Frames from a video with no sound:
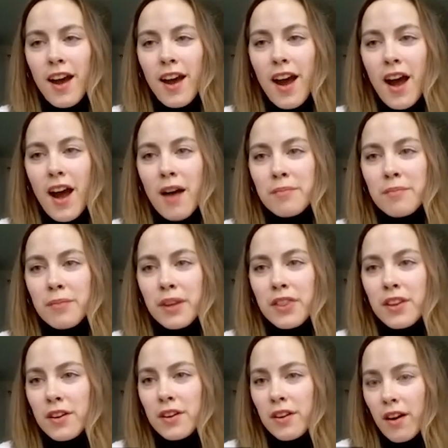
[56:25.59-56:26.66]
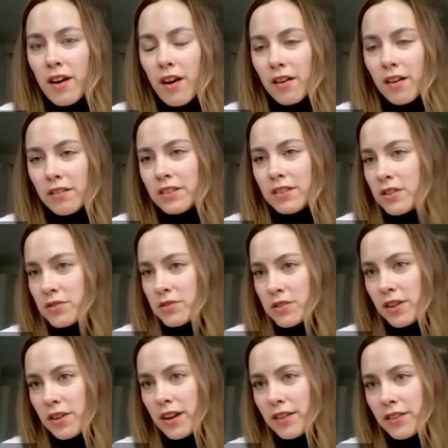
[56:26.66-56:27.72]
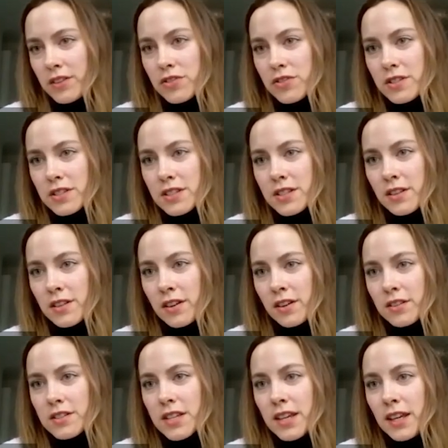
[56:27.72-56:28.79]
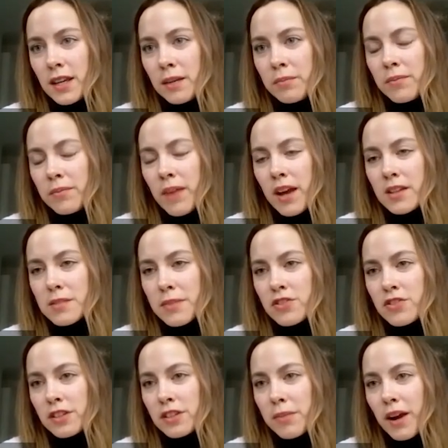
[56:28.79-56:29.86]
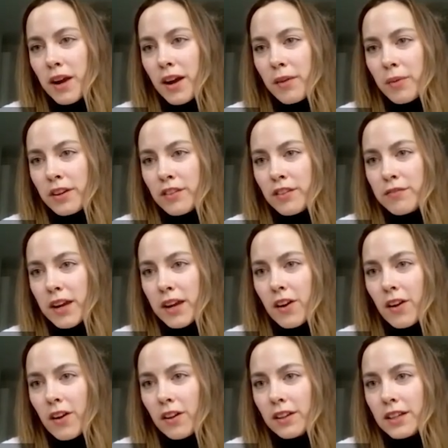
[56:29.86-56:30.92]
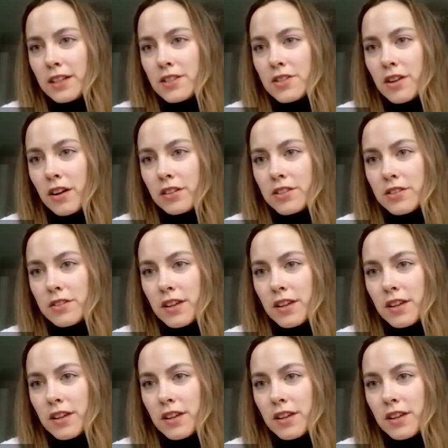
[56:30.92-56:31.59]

but there's a lot of interest in our team, especially by one of my colleagues, Dr.